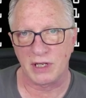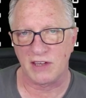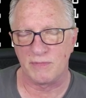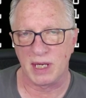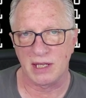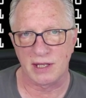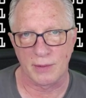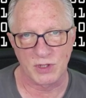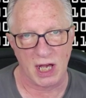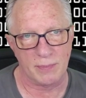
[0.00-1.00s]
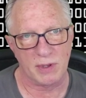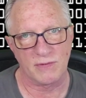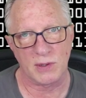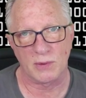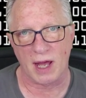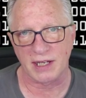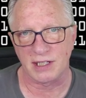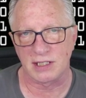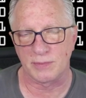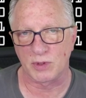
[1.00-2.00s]
give me a thumbs up. If you'd like
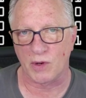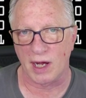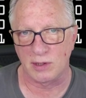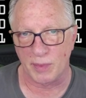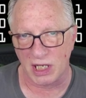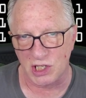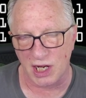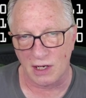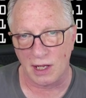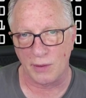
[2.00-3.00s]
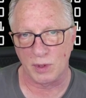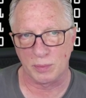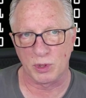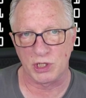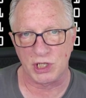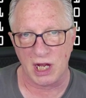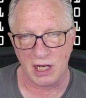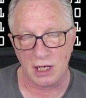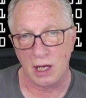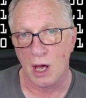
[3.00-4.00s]
to subscribe to my channel, I would
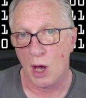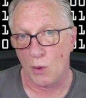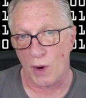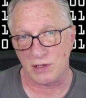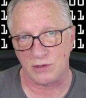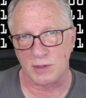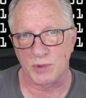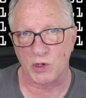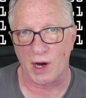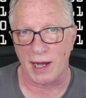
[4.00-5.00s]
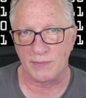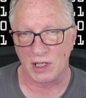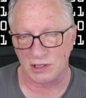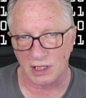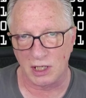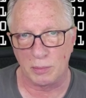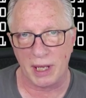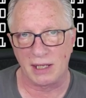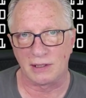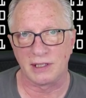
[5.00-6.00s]
appreciate it. When you subscribe, there's a little
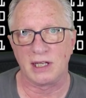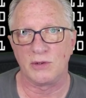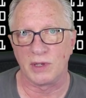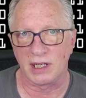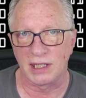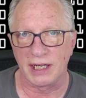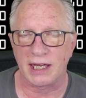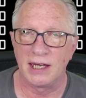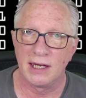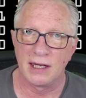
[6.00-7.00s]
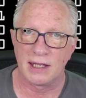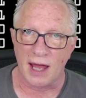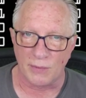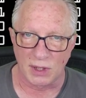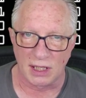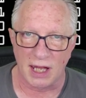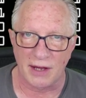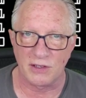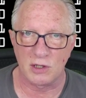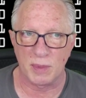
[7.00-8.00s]
bell that you can click. That will allow
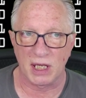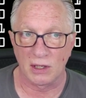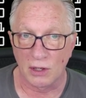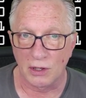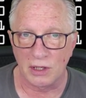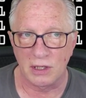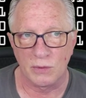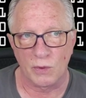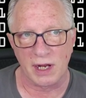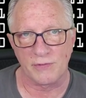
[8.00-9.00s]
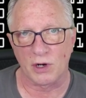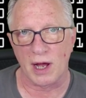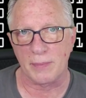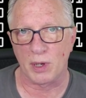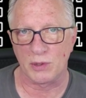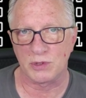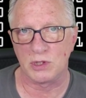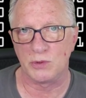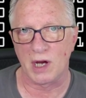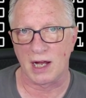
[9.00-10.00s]
you to be alerted whenever I
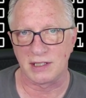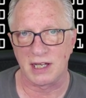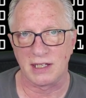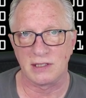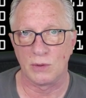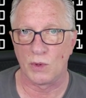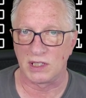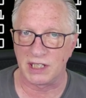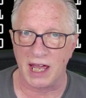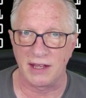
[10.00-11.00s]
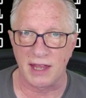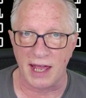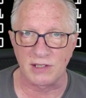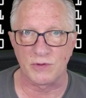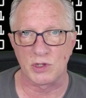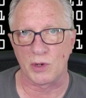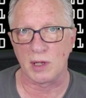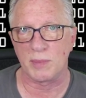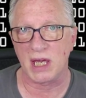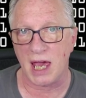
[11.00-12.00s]
post new content. Once again, thanks for
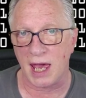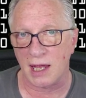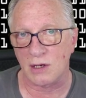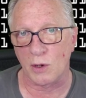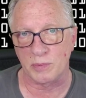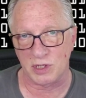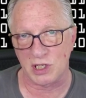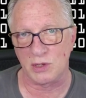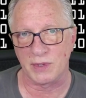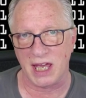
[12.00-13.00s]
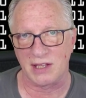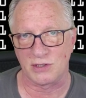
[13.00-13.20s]
joining me and hope to see you again